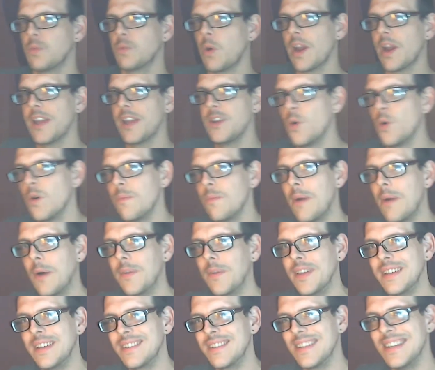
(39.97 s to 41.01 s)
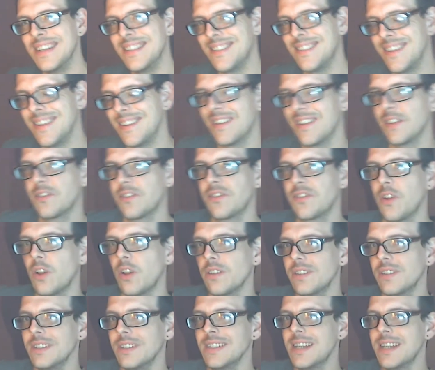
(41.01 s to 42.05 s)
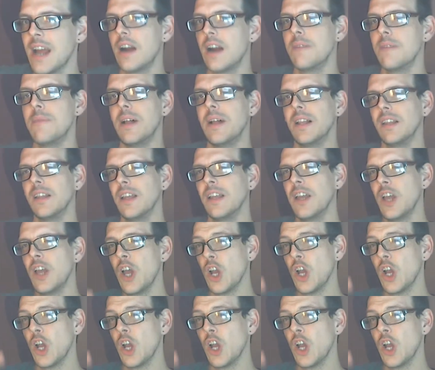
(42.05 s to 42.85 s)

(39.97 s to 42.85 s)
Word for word: what I know about this is it's a salted caramel